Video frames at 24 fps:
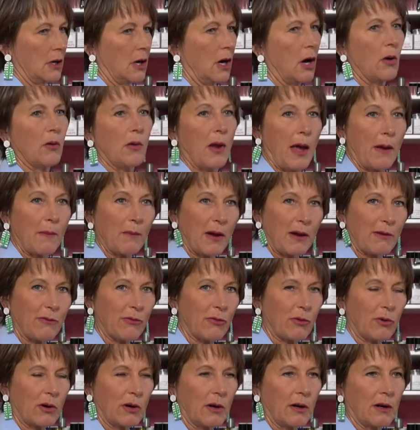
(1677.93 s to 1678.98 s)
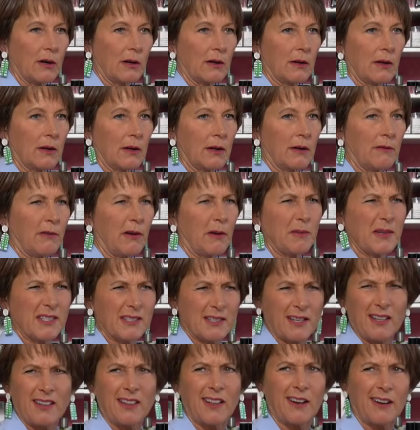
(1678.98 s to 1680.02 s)
Oh, nine by four. Have I been
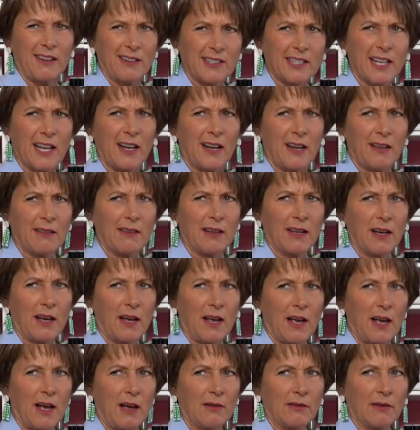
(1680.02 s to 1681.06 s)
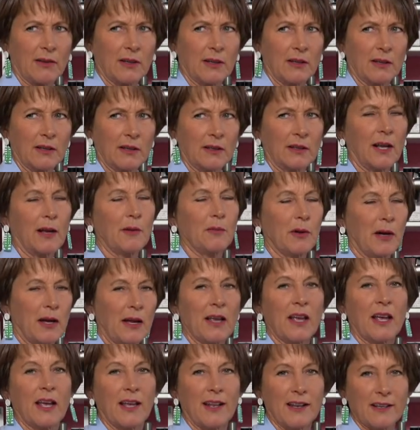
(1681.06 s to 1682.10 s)
saying that all day? I think I have. Nine by,
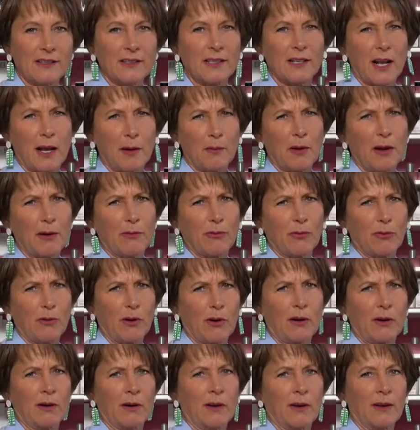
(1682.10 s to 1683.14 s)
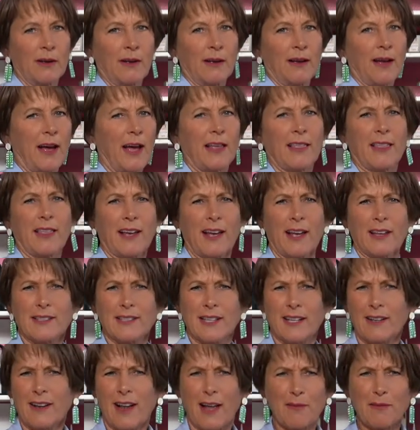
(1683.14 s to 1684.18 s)
it is a nine by four. I think I
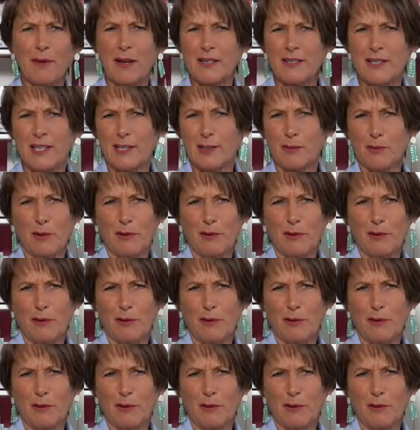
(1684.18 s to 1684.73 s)
said nine by six